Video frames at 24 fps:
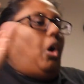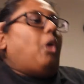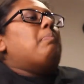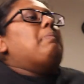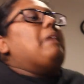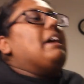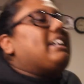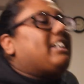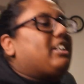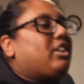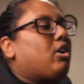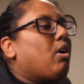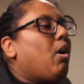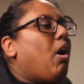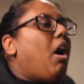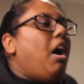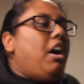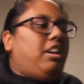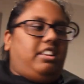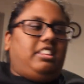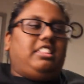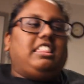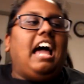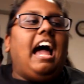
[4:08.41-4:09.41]
Oh my
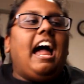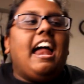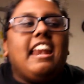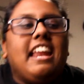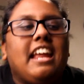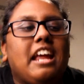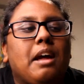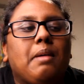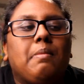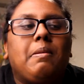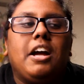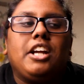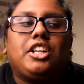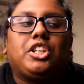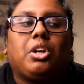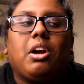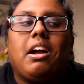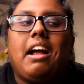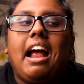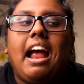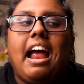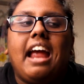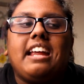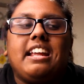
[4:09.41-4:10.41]
god, that
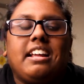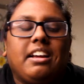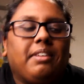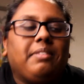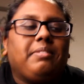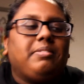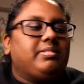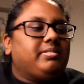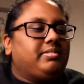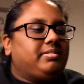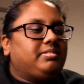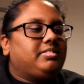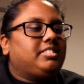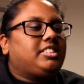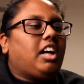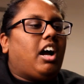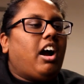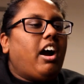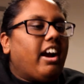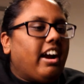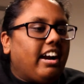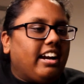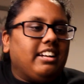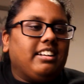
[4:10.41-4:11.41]
imagery!
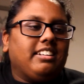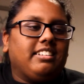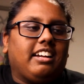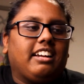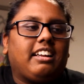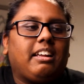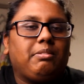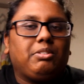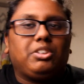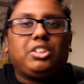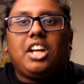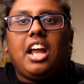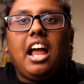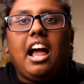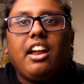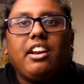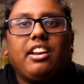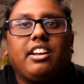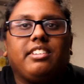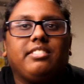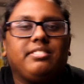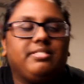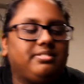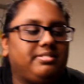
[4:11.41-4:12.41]
Sorry, I keep
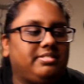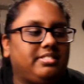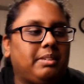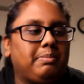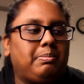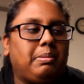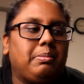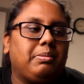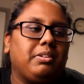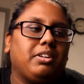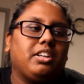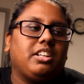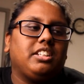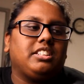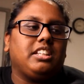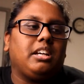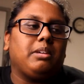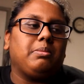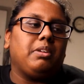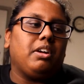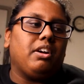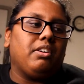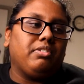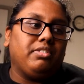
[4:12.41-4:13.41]
shouting and people are gonna
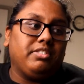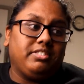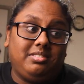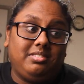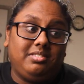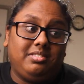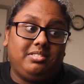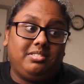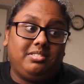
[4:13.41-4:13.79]
tell me off.